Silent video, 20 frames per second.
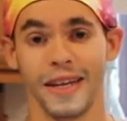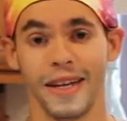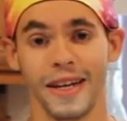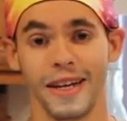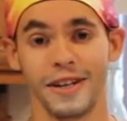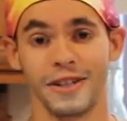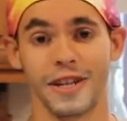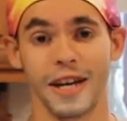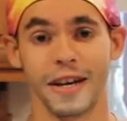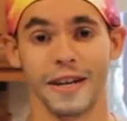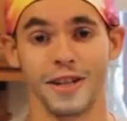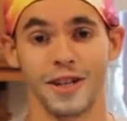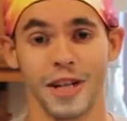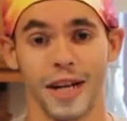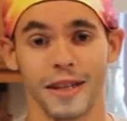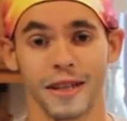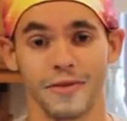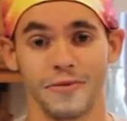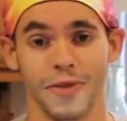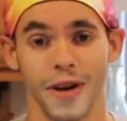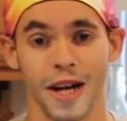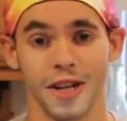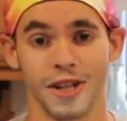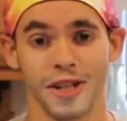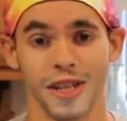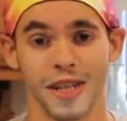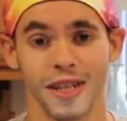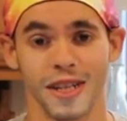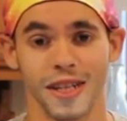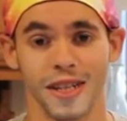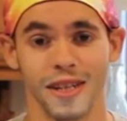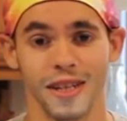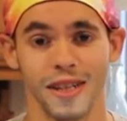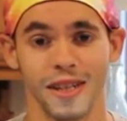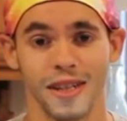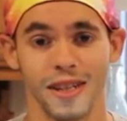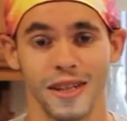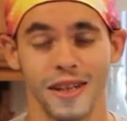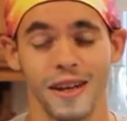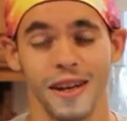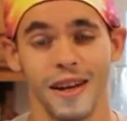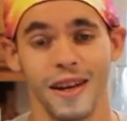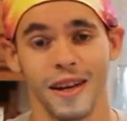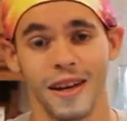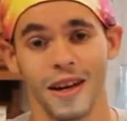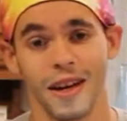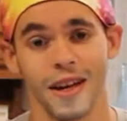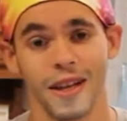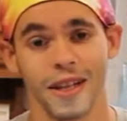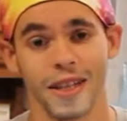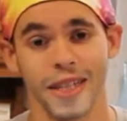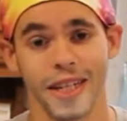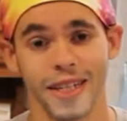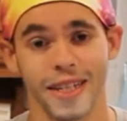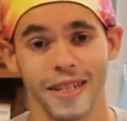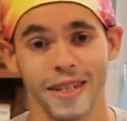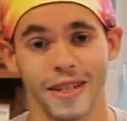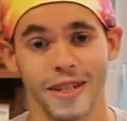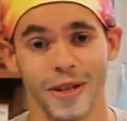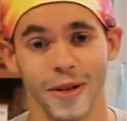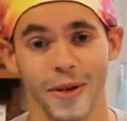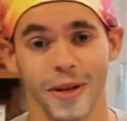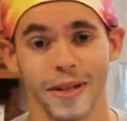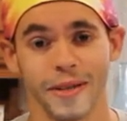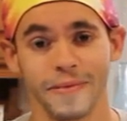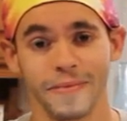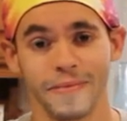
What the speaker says: Here's how you check the freshness. Listen to it.